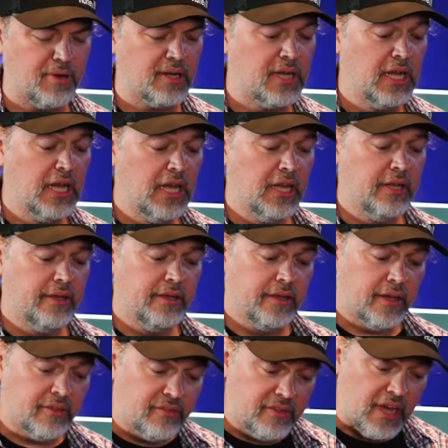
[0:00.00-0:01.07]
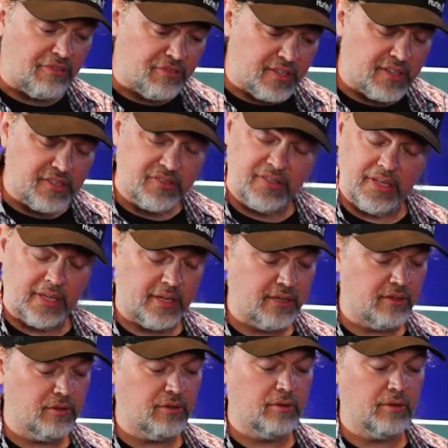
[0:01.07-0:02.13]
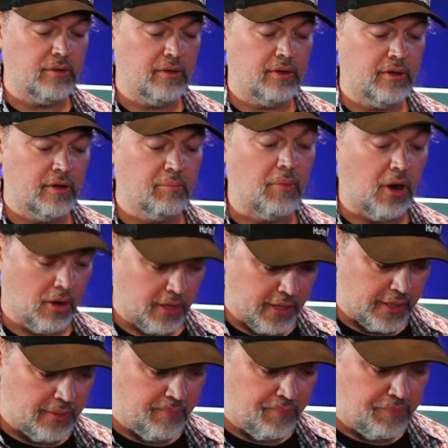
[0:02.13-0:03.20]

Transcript: But definitely, this thing can do a bar gig.